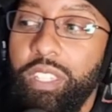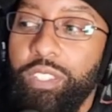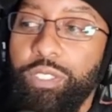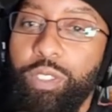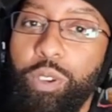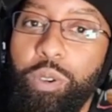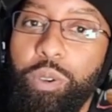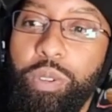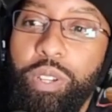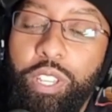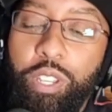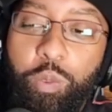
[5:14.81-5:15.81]
So
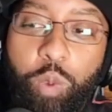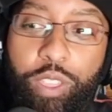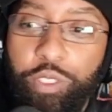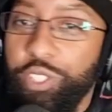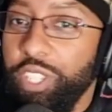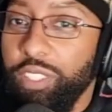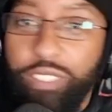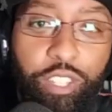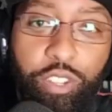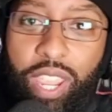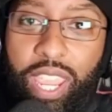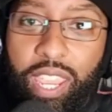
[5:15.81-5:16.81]
whether she's in
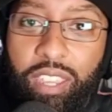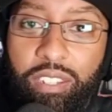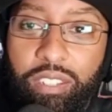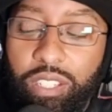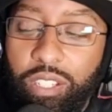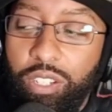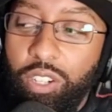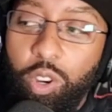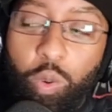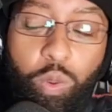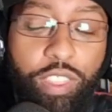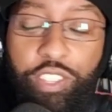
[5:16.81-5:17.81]
your hand or
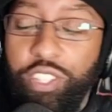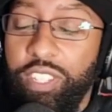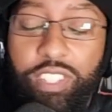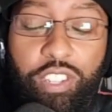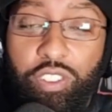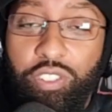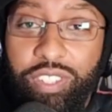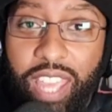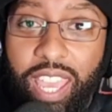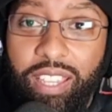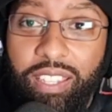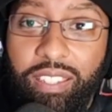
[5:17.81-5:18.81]
whether she's in your
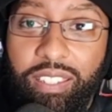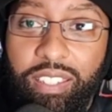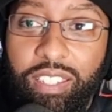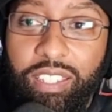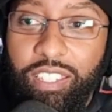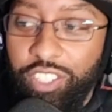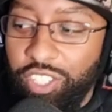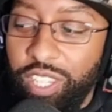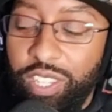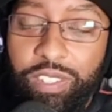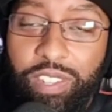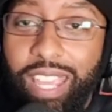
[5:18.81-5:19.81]
deck,
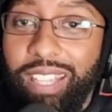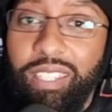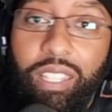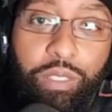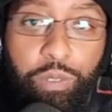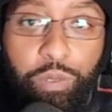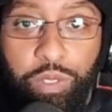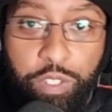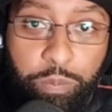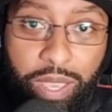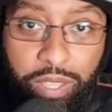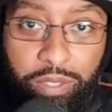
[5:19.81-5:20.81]
she's cycling through the
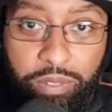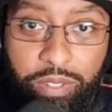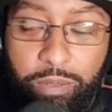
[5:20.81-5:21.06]
spells.